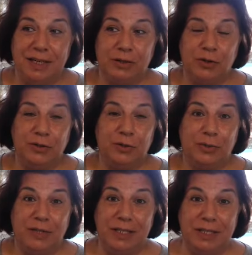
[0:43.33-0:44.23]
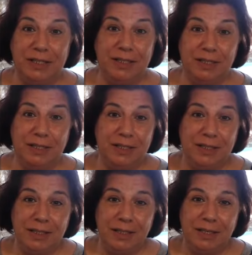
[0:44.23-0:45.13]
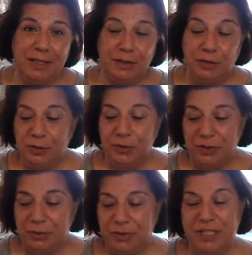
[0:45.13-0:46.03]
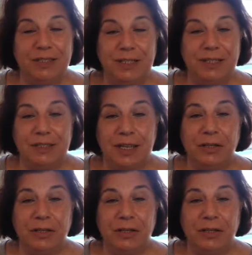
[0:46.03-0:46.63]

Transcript: I couldn't really do the readings.